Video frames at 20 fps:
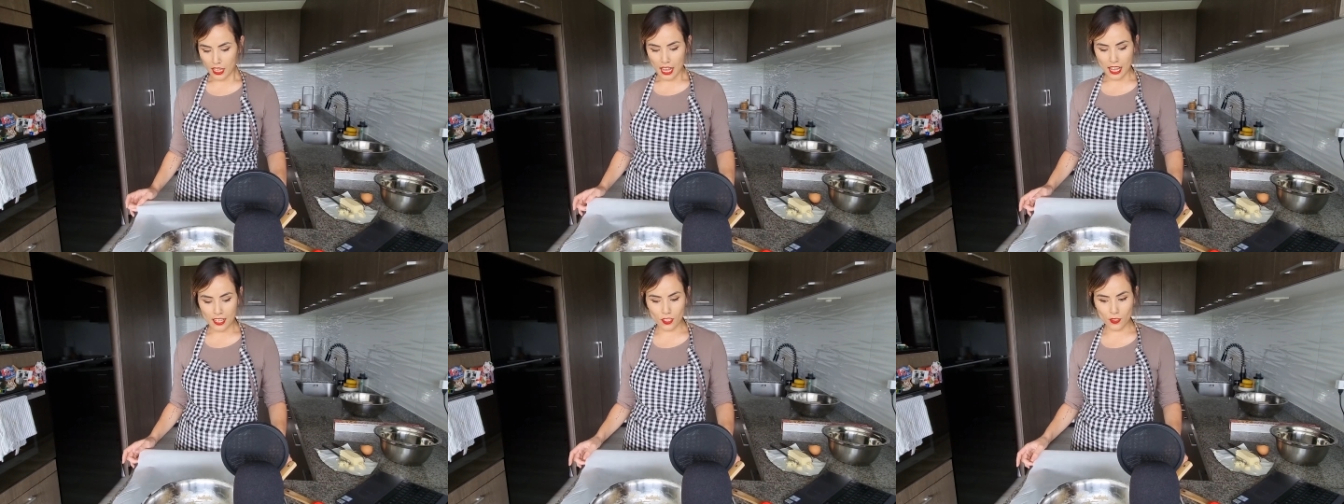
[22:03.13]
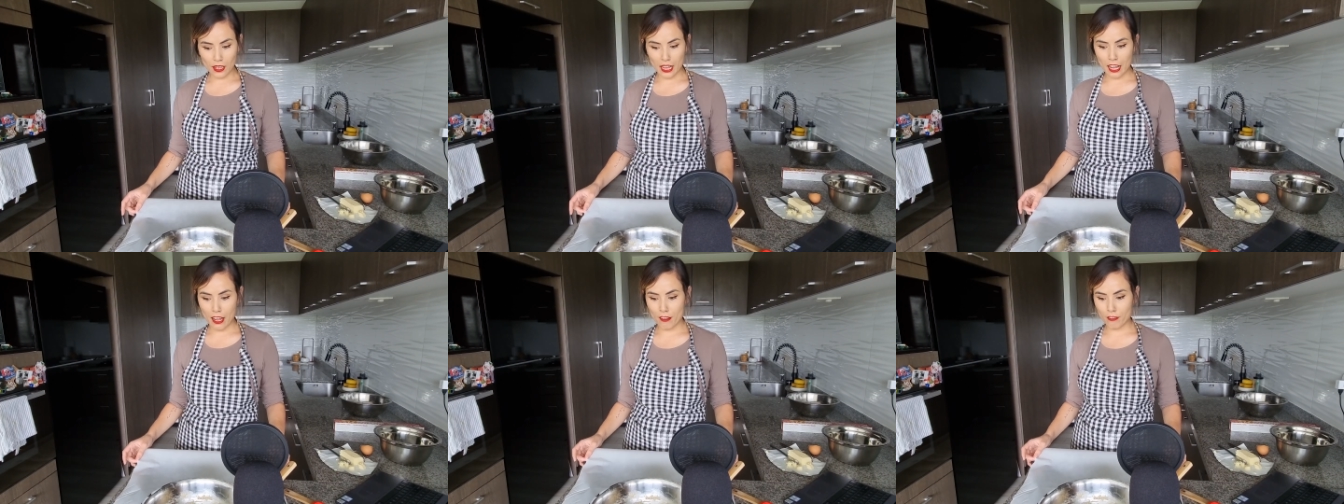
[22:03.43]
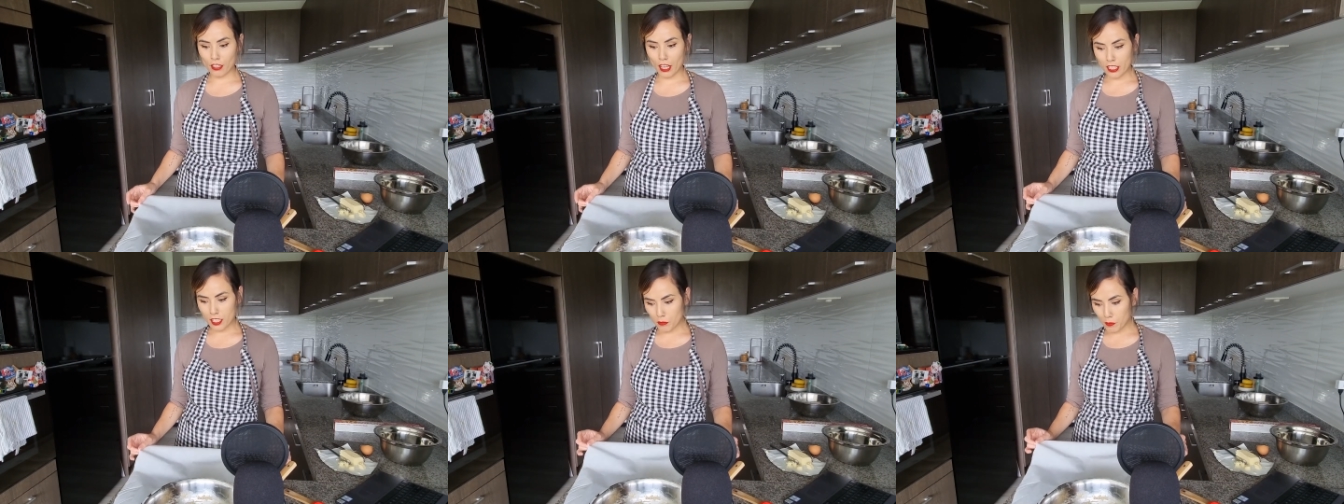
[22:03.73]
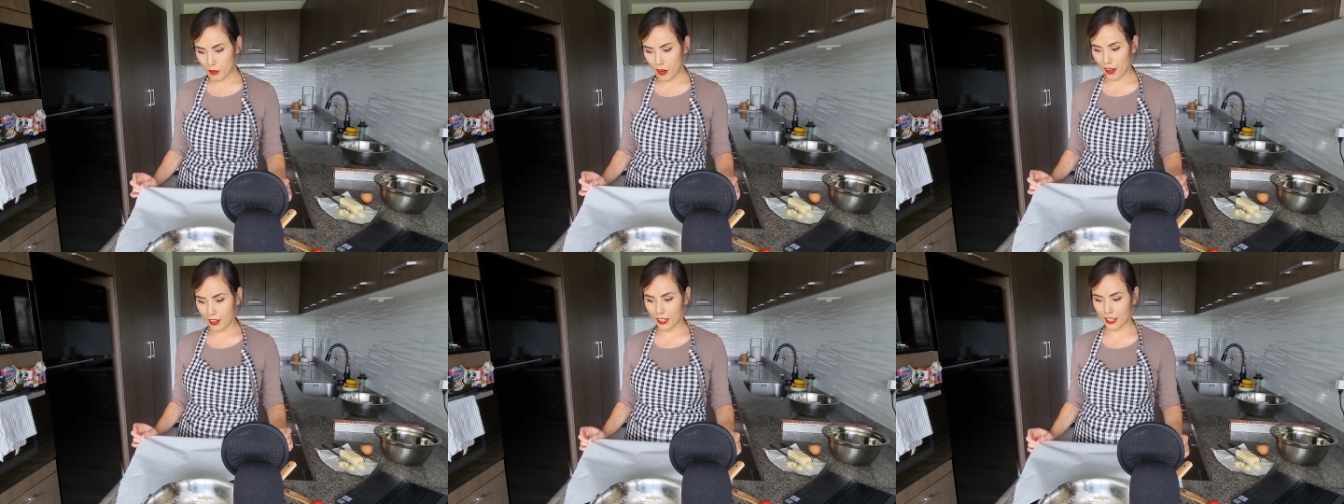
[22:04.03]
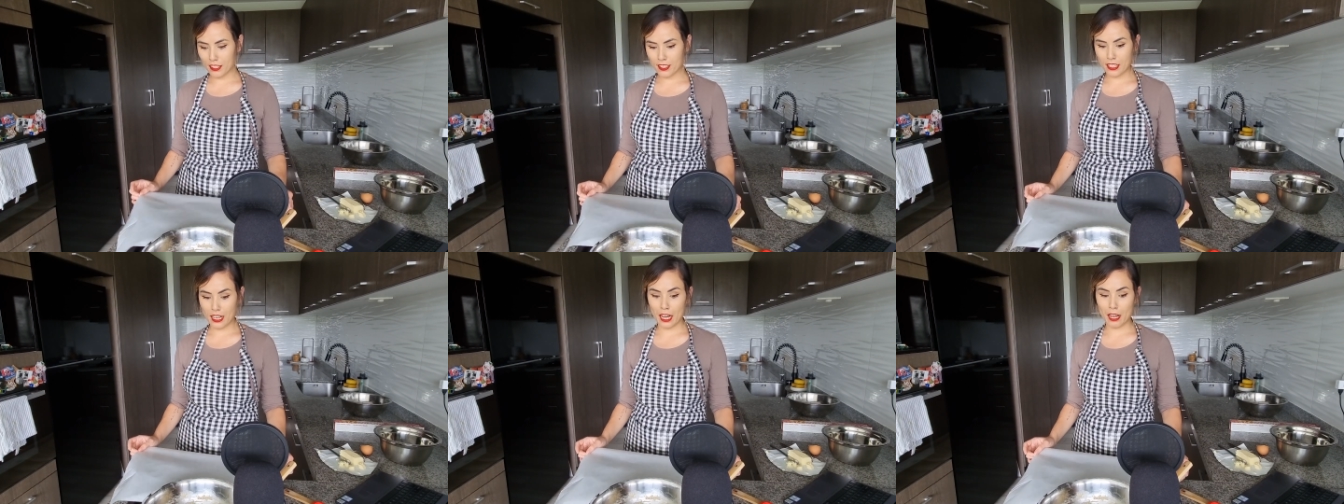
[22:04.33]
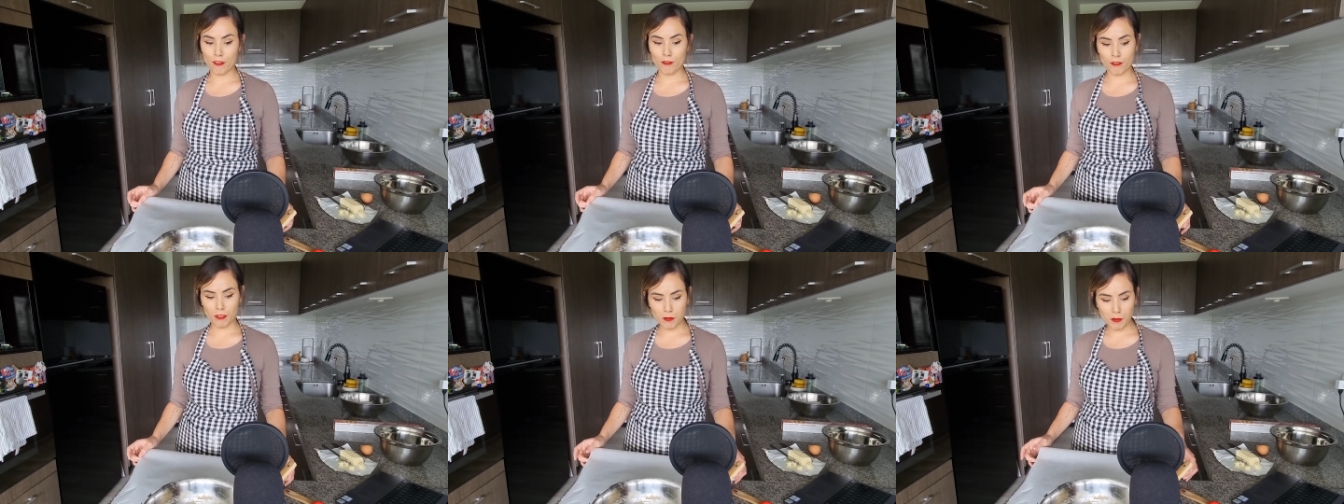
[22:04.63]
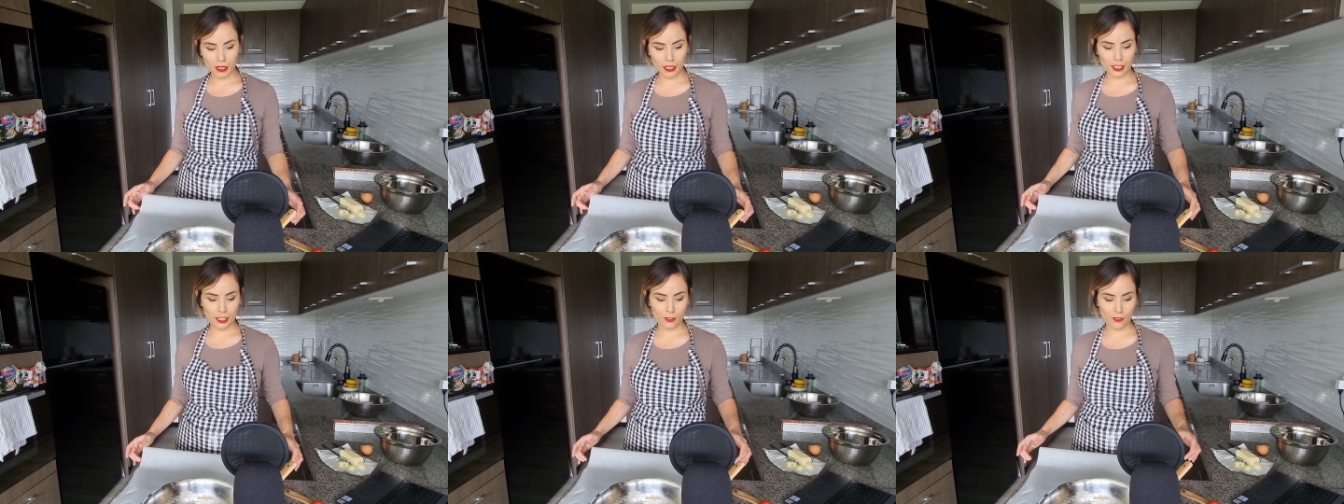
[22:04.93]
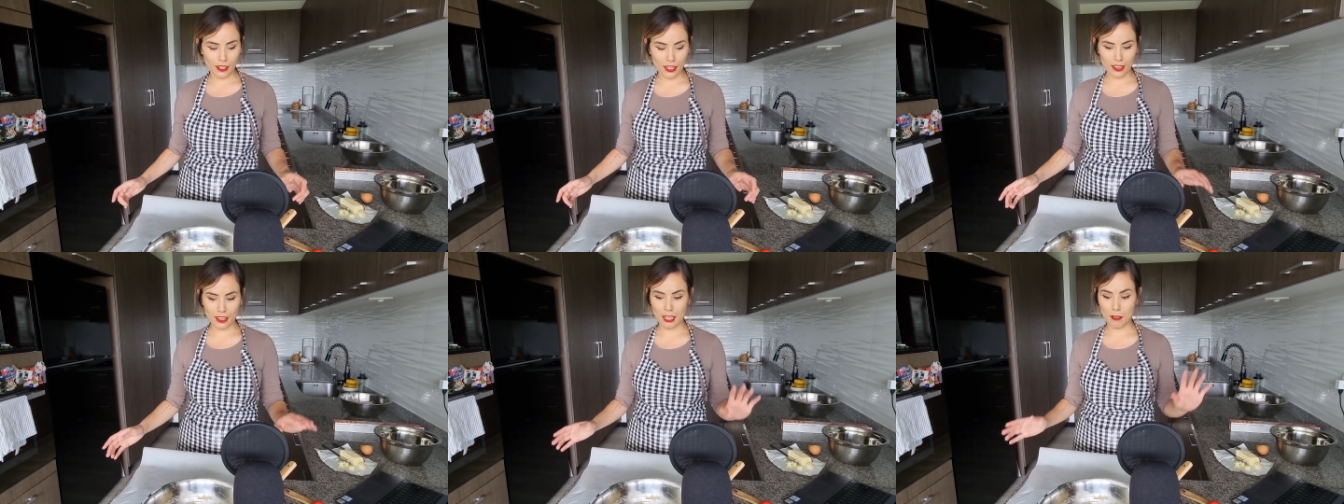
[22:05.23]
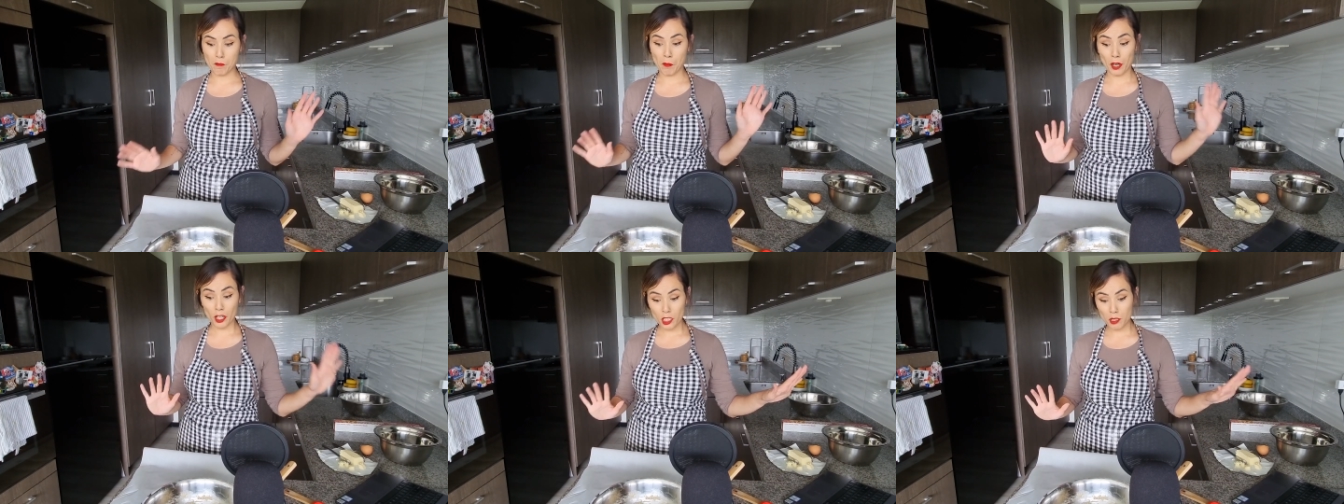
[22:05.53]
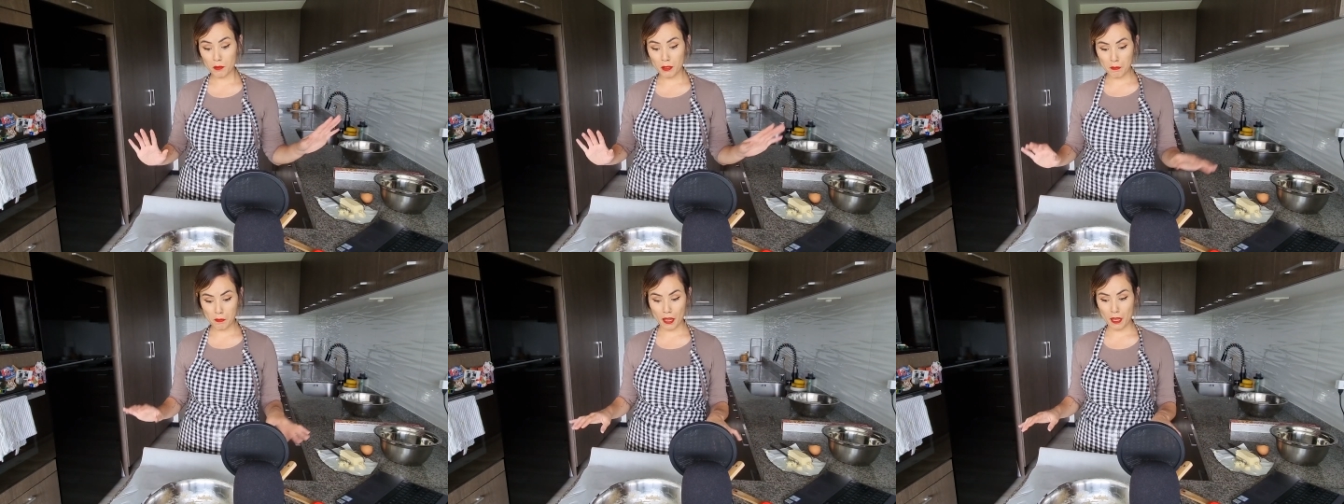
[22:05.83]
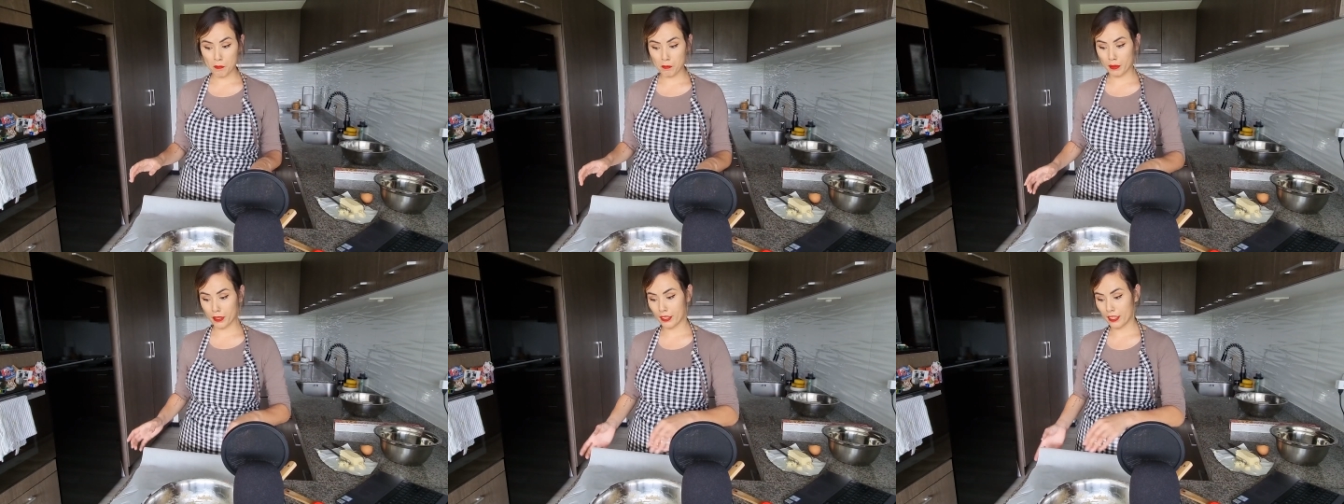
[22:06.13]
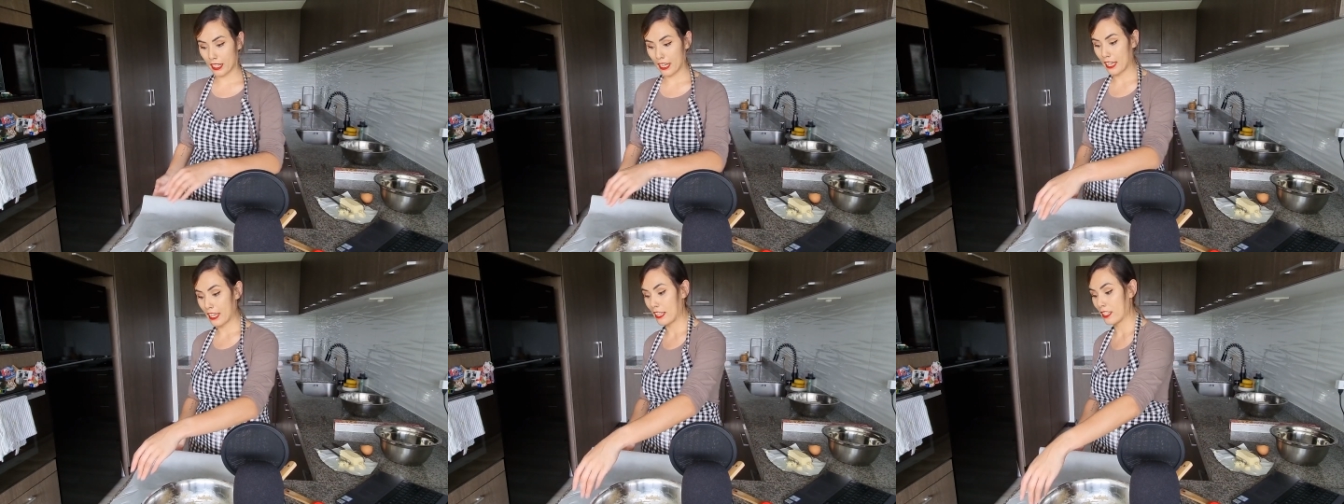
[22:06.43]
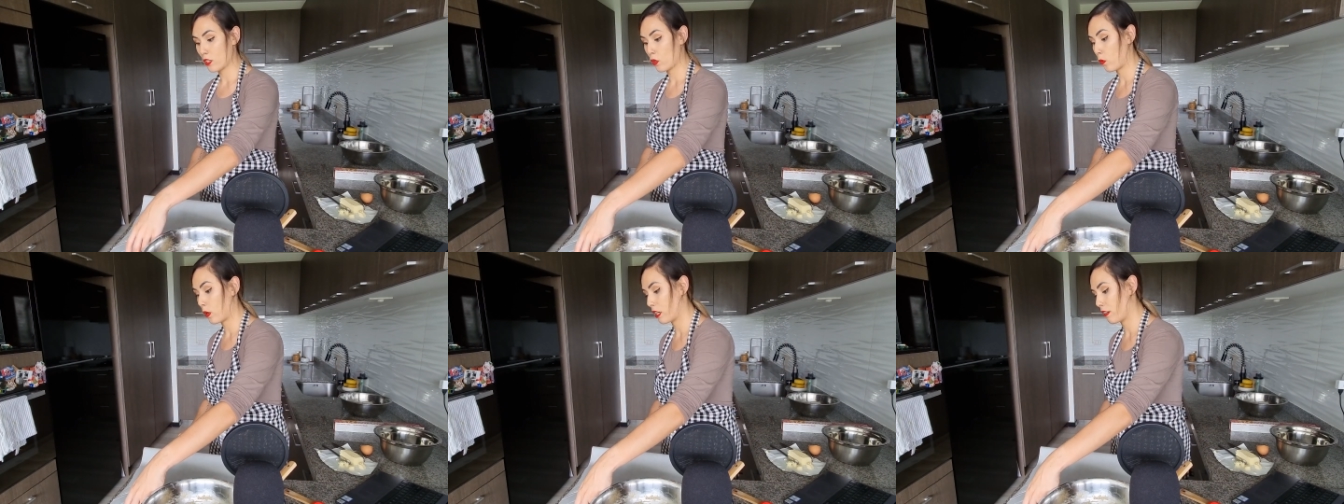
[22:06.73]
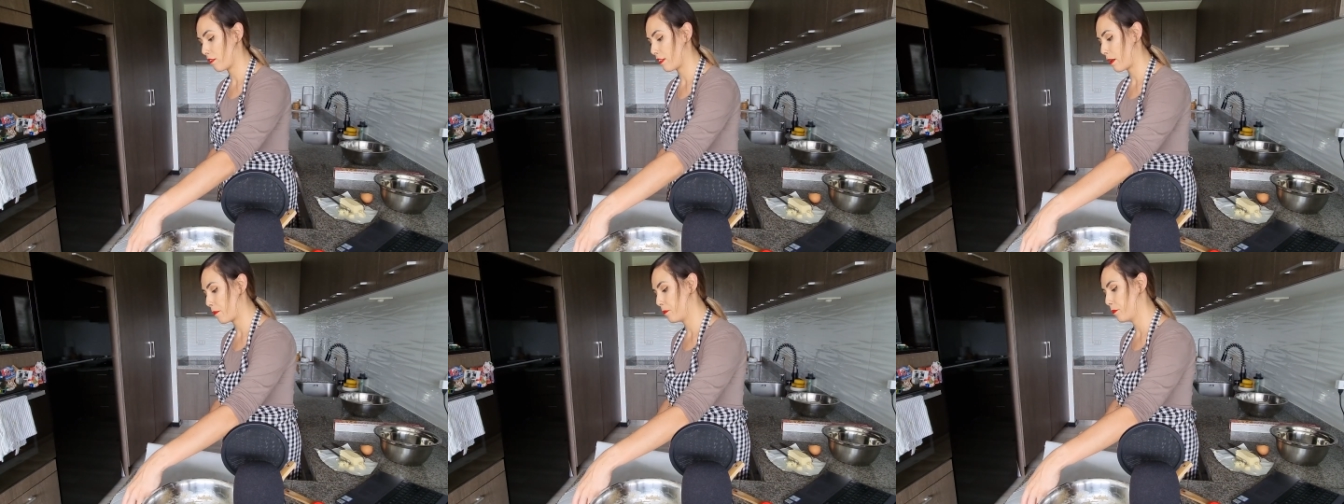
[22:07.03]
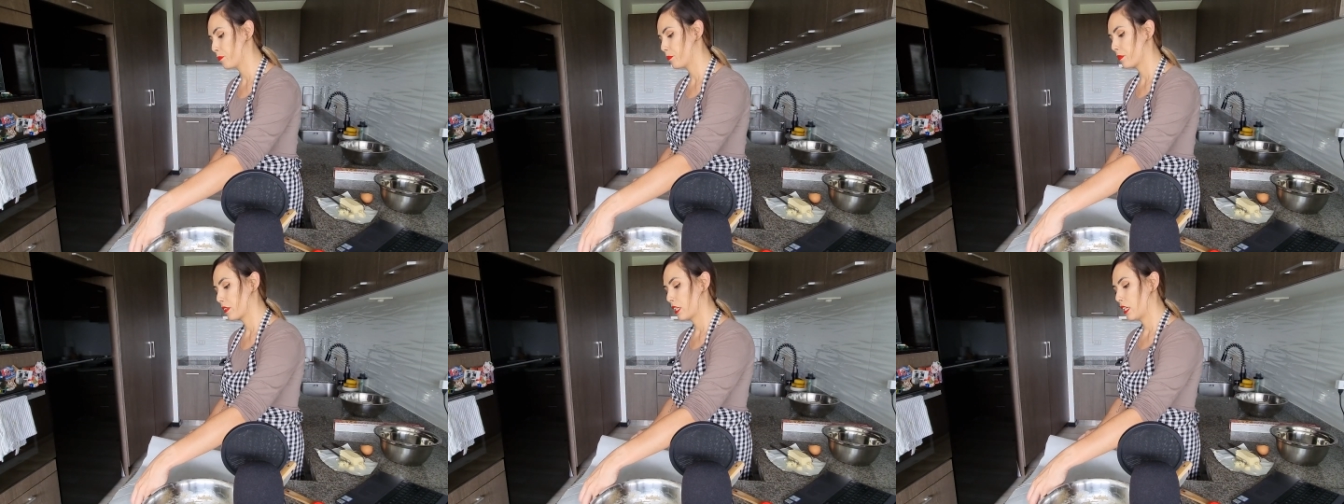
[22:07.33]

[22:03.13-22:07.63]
And so they have lots of products that I am familiar with, and parchment paper is one of them.